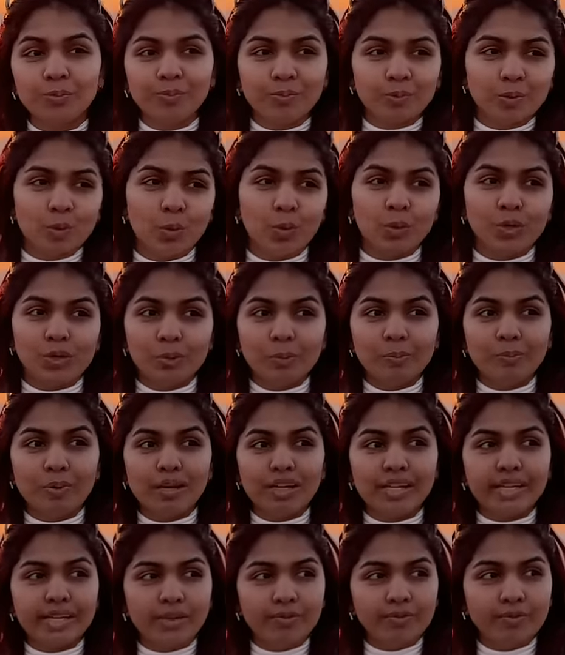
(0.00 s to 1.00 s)
go to
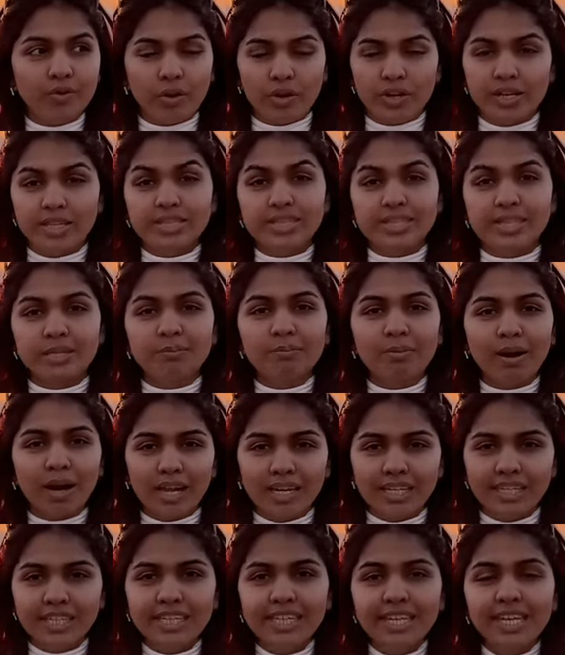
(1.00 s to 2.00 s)
monkey forest in
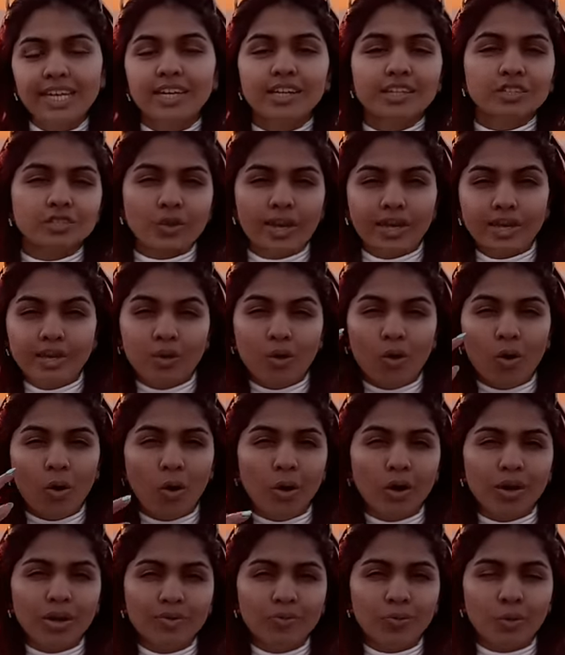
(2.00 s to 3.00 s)
Bali, so I know
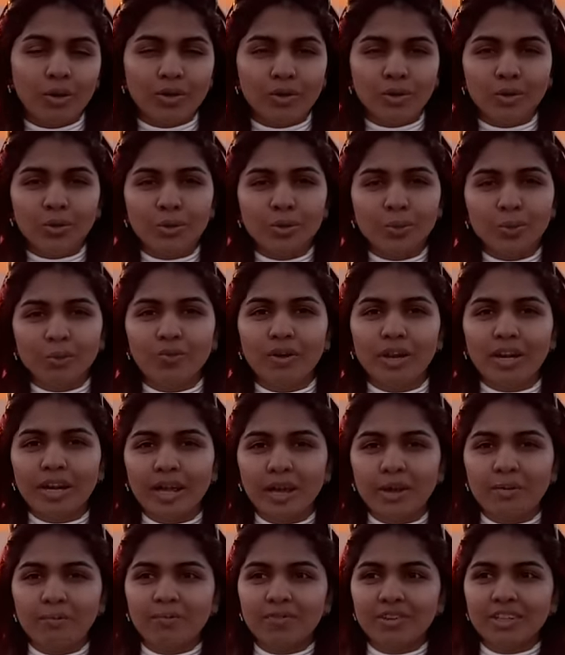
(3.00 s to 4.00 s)
all what to do when
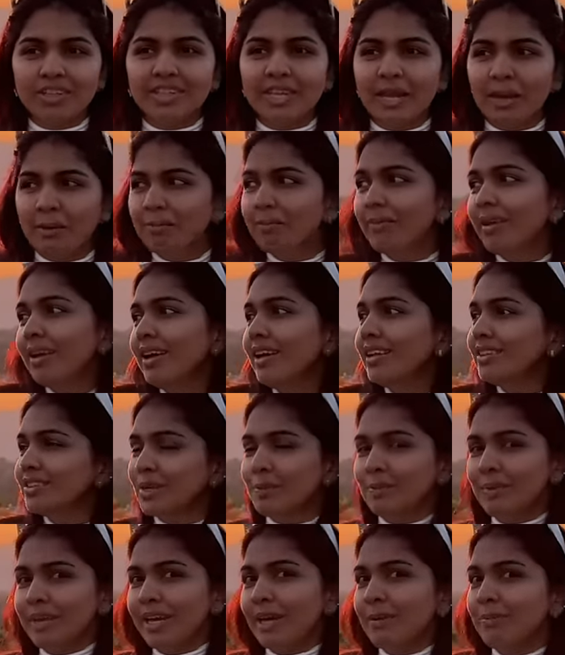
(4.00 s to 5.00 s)
I'm with them. So
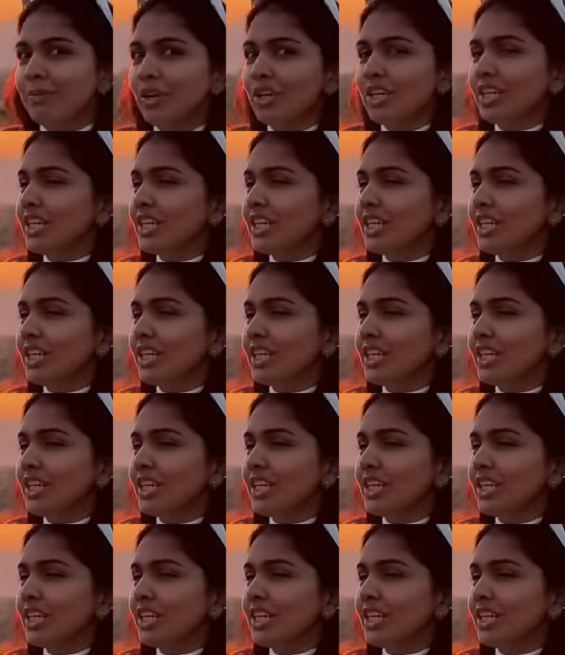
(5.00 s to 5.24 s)
I'm like, I'm not